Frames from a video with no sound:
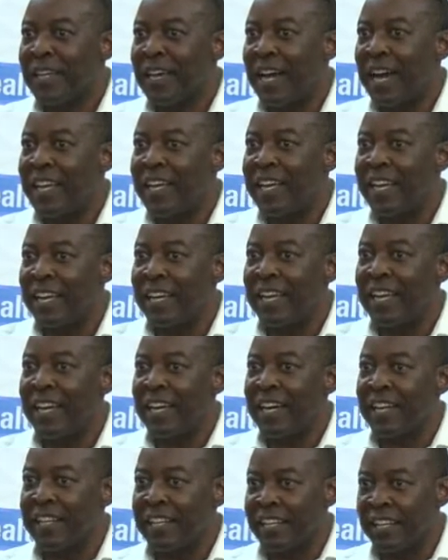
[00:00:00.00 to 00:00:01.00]
Ideally, a
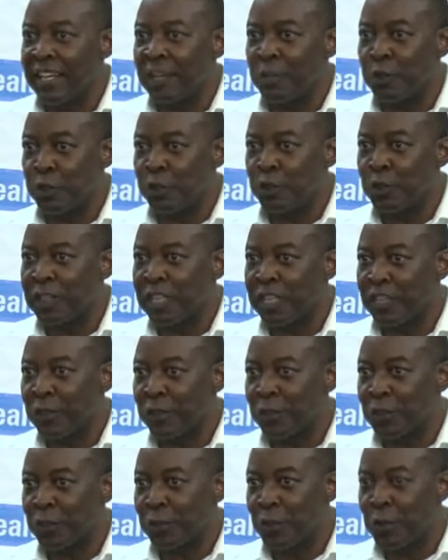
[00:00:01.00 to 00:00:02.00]
country can choose that
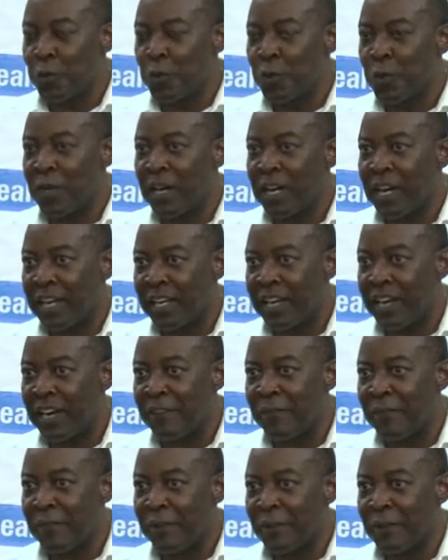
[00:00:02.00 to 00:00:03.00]
those who can
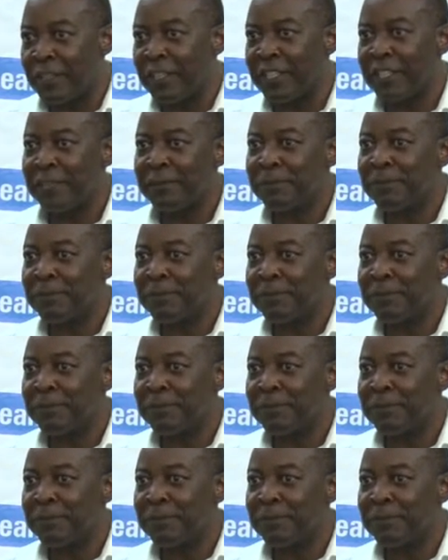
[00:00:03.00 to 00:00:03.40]
afford